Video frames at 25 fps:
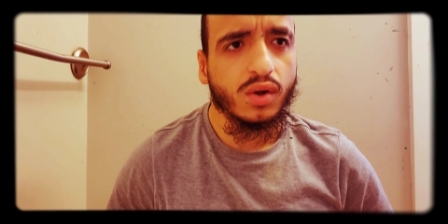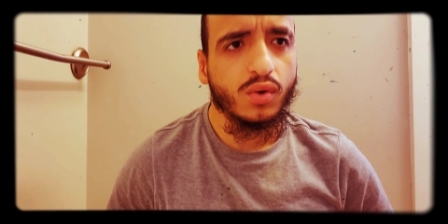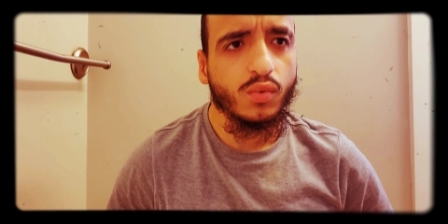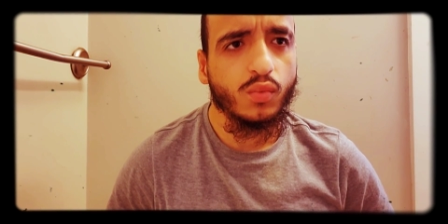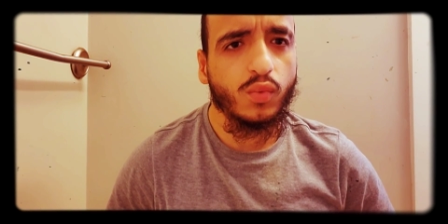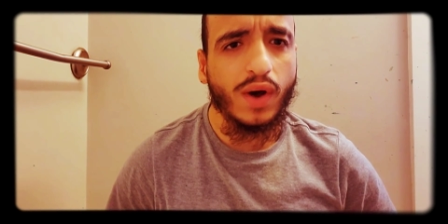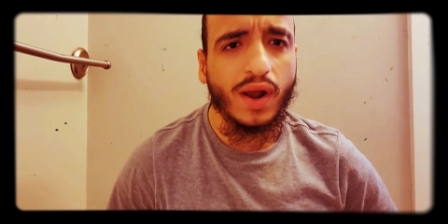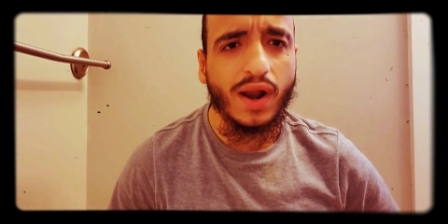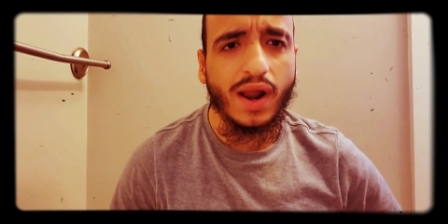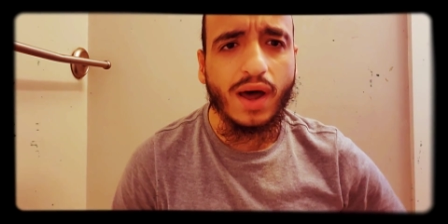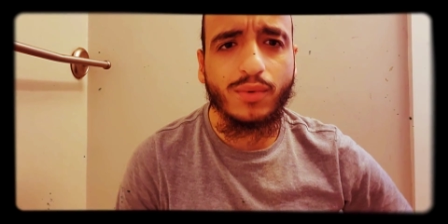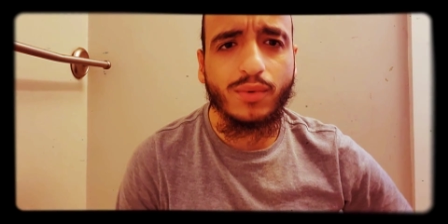
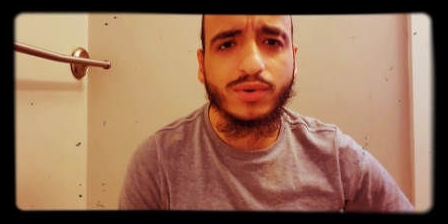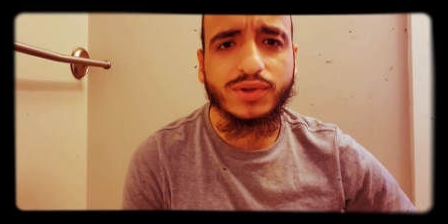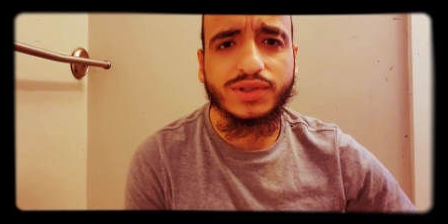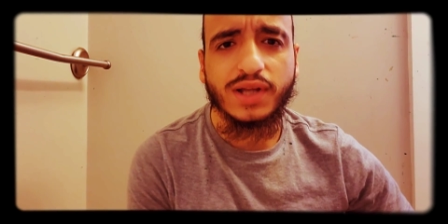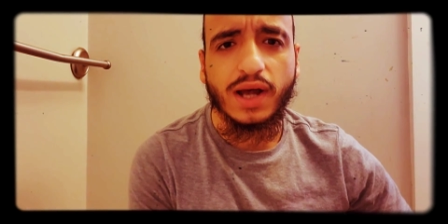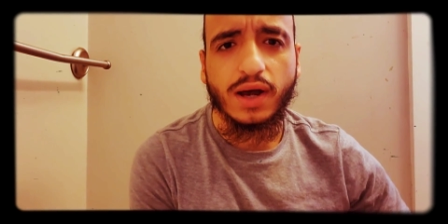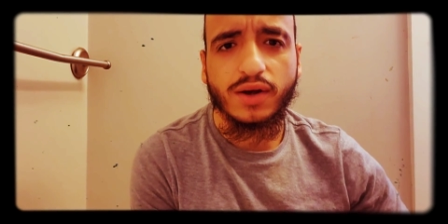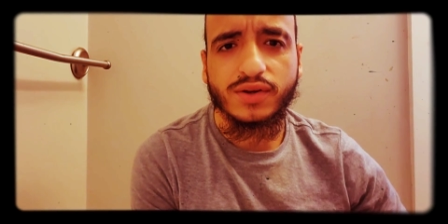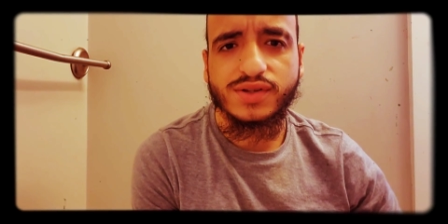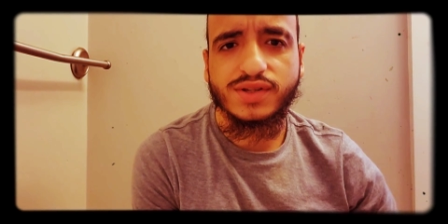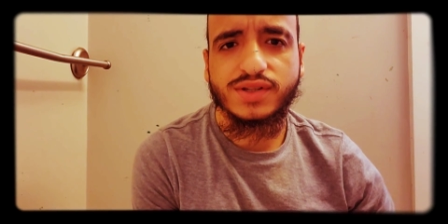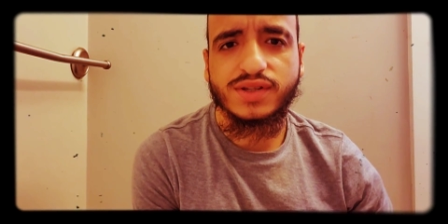while I was
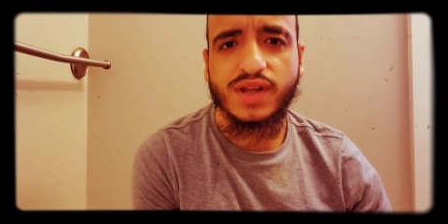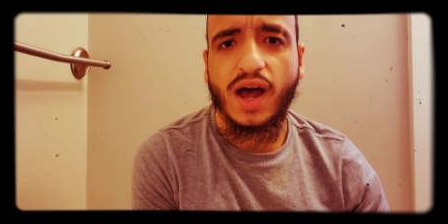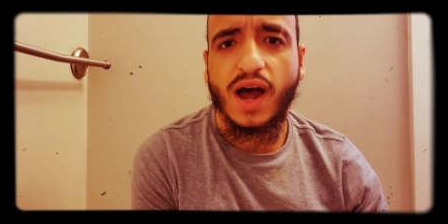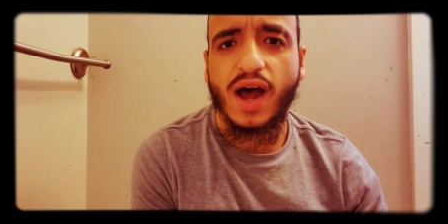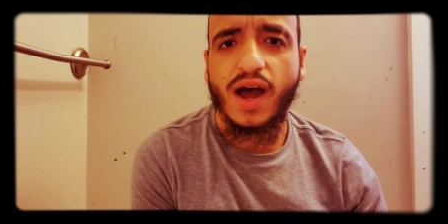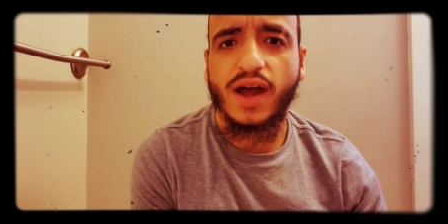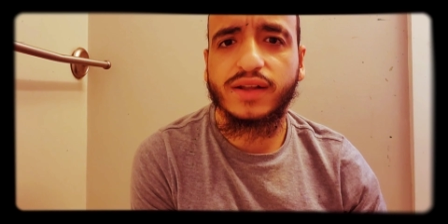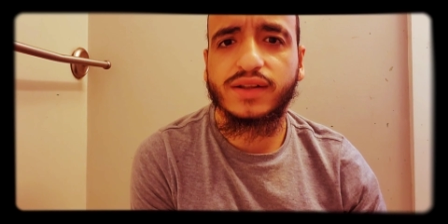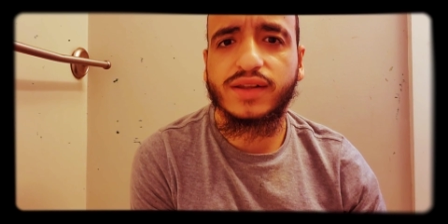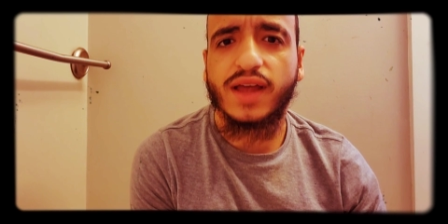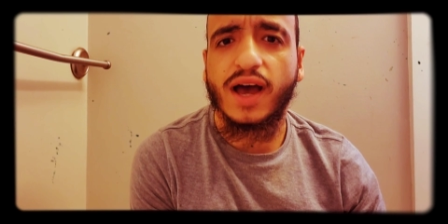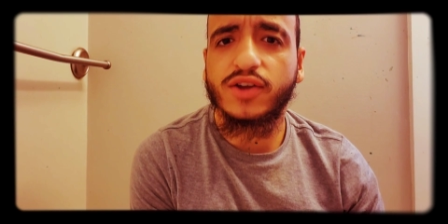
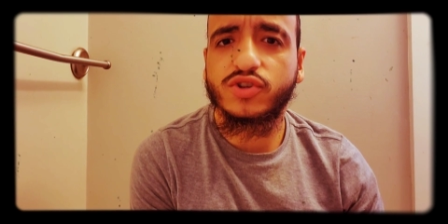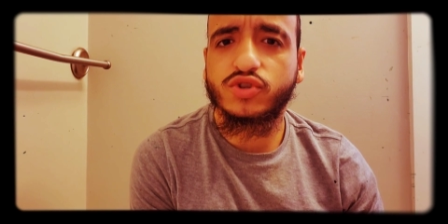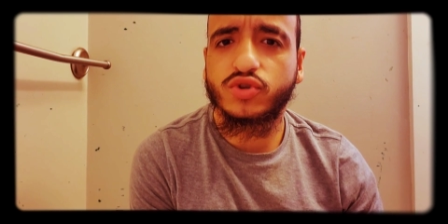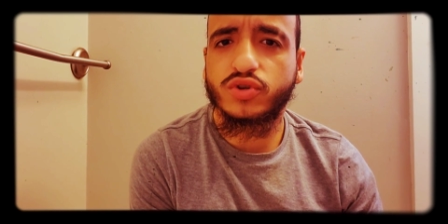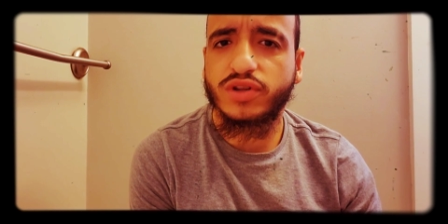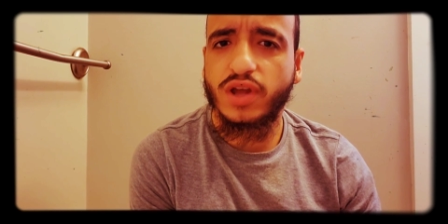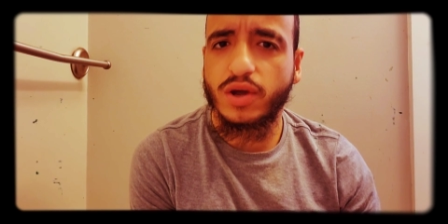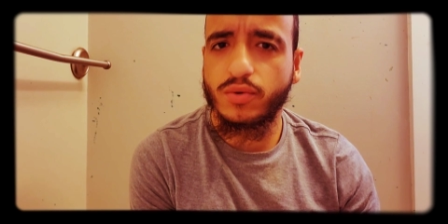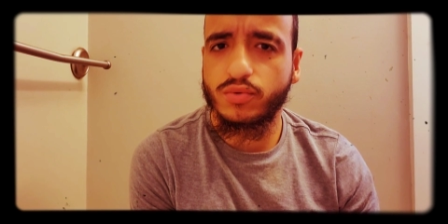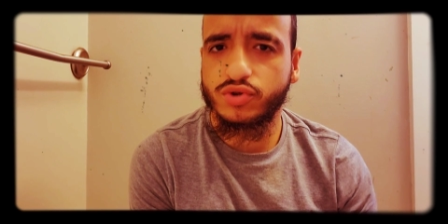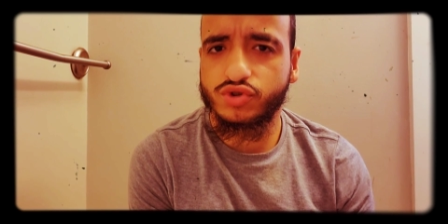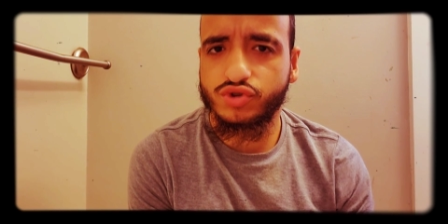outside, that's what
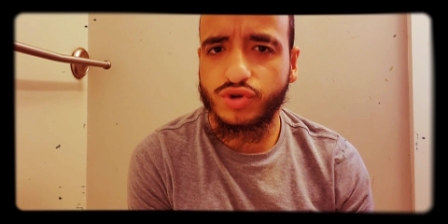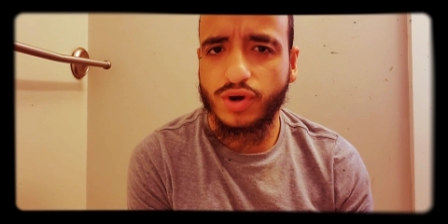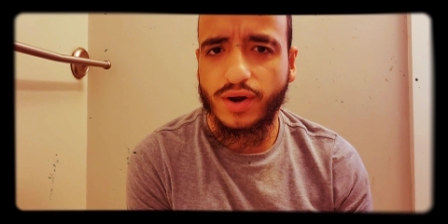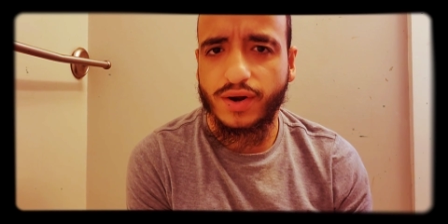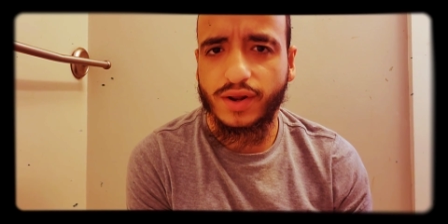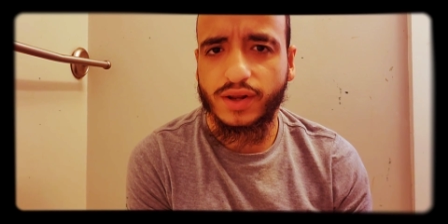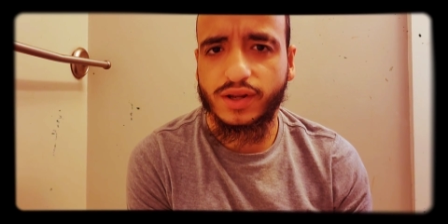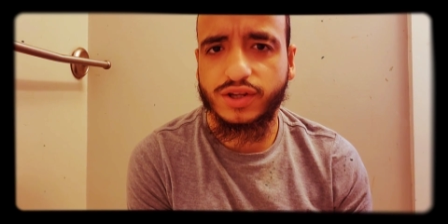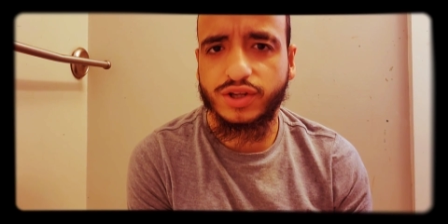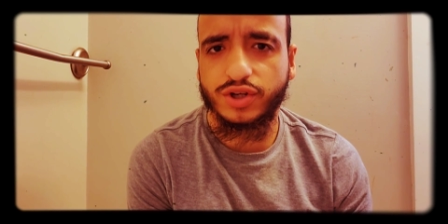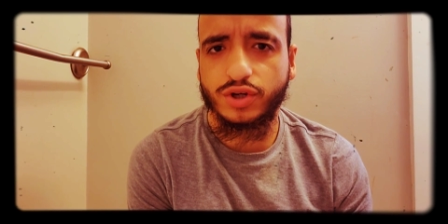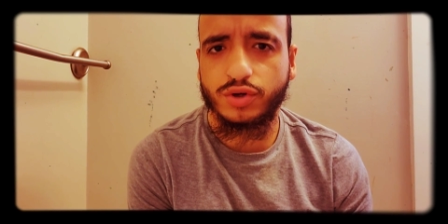they was trying
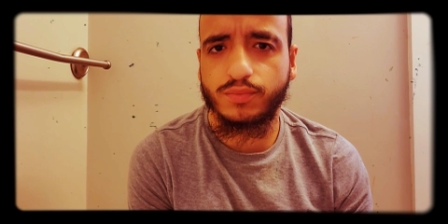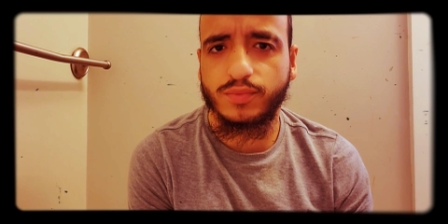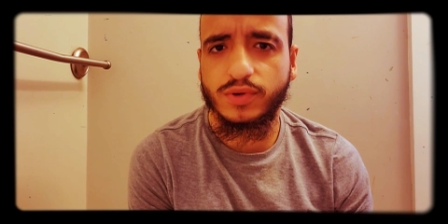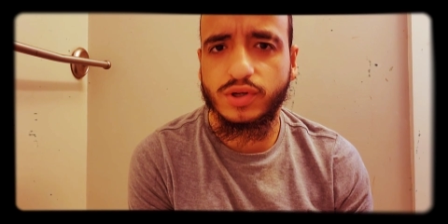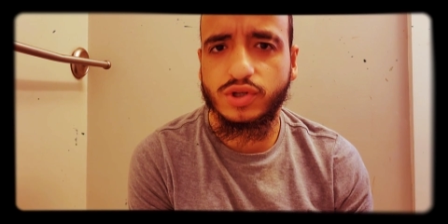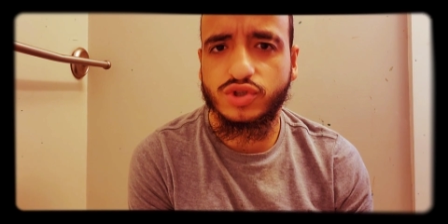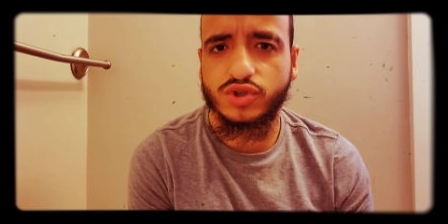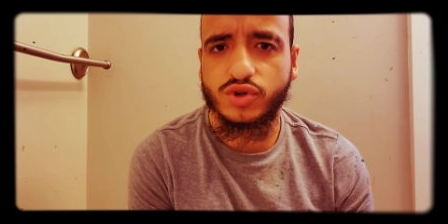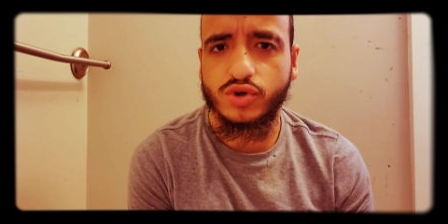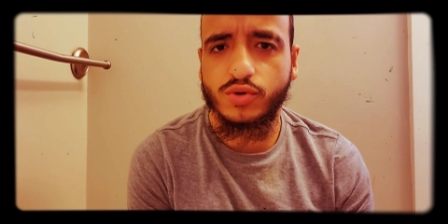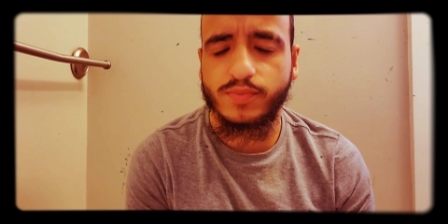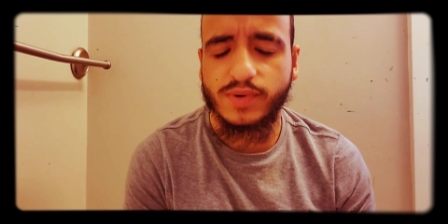to kill me too